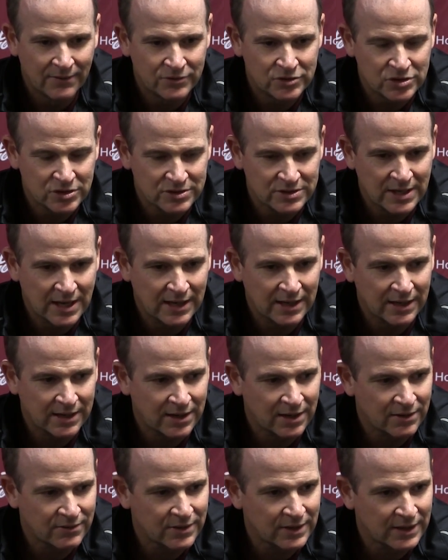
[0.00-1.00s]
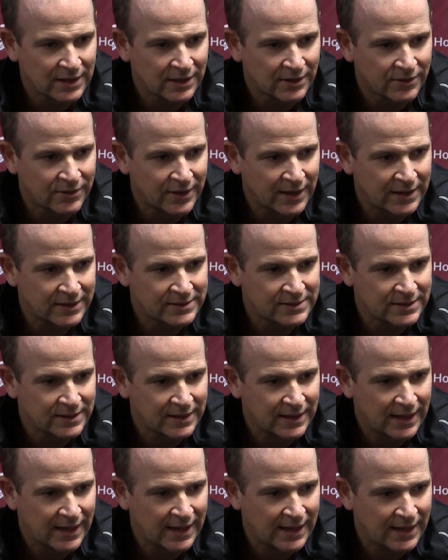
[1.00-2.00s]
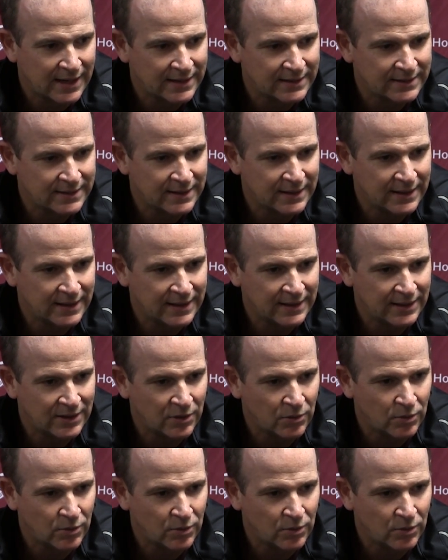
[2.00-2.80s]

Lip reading: just taking care of the little things. And